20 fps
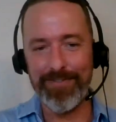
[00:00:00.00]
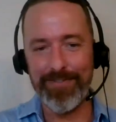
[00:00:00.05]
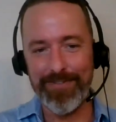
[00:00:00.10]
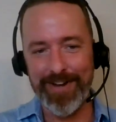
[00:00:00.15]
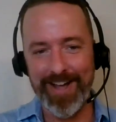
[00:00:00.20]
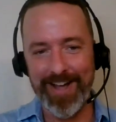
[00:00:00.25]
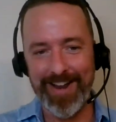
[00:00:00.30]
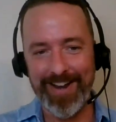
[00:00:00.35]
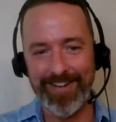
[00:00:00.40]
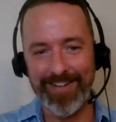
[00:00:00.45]

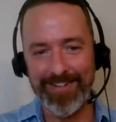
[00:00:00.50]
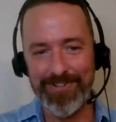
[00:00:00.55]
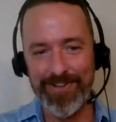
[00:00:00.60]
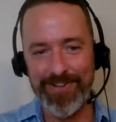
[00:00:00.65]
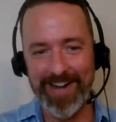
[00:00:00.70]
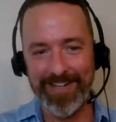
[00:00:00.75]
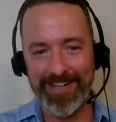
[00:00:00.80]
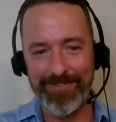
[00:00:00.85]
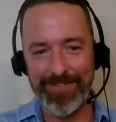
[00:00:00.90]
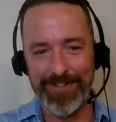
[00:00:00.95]
none, the
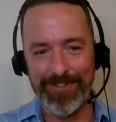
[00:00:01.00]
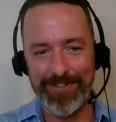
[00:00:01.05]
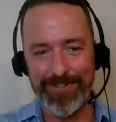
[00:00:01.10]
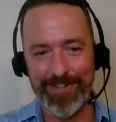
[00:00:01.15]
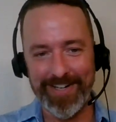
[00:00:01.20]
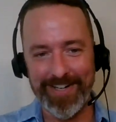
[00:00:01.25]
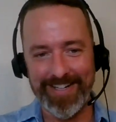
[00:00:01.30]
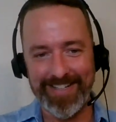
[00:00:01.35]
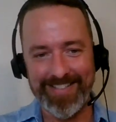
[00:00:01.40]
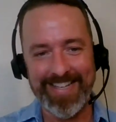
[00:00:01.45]
jack of all
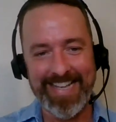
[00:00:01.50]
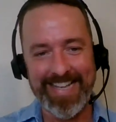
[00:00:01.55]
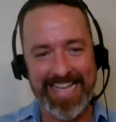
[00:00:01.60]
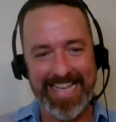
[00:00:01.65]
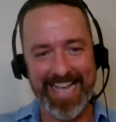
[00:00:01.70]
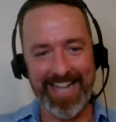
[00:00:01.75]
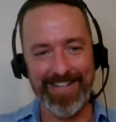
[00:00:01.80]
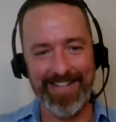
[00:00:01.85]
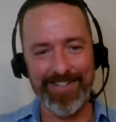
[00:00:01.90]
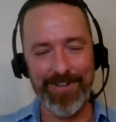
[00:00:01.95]

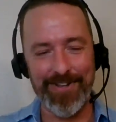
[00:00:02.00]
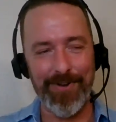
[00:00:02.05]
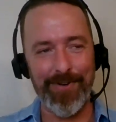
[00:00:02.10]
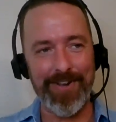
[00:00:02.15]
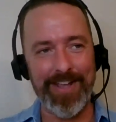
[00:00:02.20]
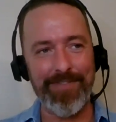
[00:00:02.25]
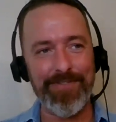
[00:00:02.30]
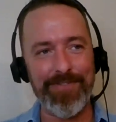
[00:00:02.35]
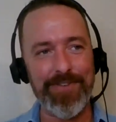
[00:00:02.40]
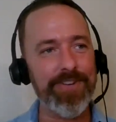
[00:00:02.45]
trades. And so
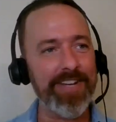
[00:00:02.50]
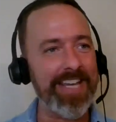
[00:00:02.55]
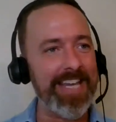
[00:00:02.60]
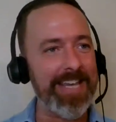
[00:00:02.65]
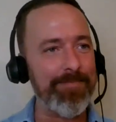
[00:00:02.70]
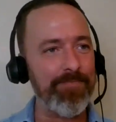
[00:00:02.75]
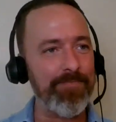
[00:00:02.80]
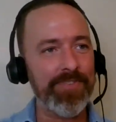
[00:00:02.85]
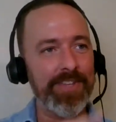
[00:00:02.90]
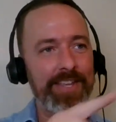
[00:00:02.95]
if you
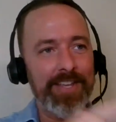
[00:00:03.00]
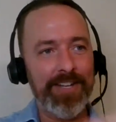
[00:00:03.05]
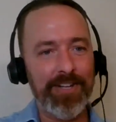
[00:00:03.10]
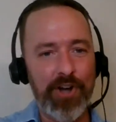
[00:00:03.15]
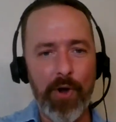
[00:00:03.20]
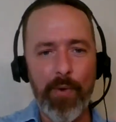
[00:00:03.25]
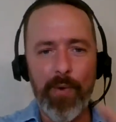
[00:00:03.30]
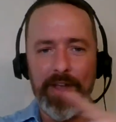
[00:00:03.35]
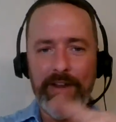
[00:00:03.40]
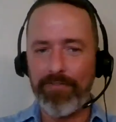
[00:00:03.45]
keep
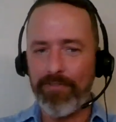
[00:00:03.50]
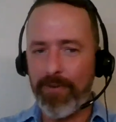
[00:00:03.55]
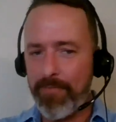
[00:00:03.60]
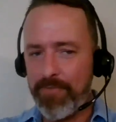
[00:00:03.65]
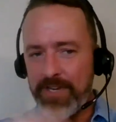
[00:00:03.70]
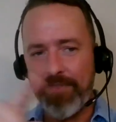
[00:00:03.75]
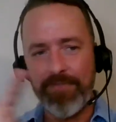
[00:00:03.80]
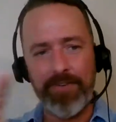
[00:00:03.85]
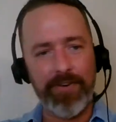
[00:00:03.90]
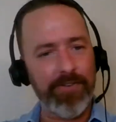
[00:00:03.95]
going
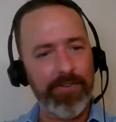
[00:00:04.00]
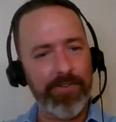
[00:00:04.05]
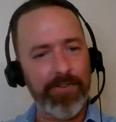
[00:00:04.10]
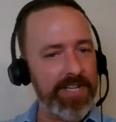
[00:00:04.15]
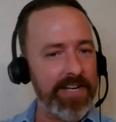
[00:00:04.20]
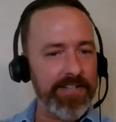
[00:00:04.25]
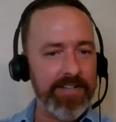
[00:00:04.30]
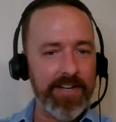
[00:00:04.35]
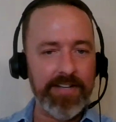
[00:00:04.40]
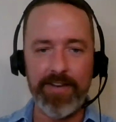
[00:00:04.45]
from different
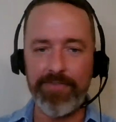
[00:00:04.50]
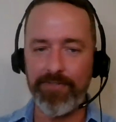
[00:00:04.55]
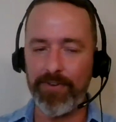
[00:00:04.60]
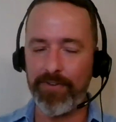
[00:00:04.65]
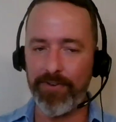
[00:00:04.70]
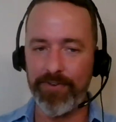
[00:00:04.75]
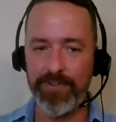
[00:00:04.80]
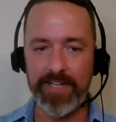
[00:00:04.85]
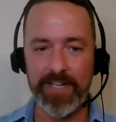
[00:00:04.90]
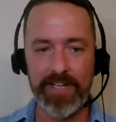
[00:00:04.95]
routine to
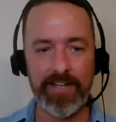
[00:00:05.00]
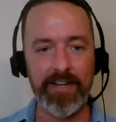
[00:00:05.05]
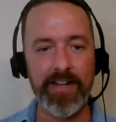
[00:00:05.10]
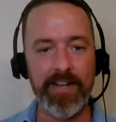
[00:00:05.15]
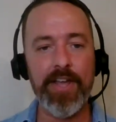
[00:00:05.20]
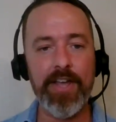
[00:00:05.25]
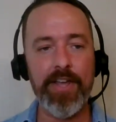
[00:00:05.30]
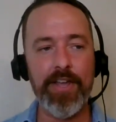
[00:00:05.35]
different routine,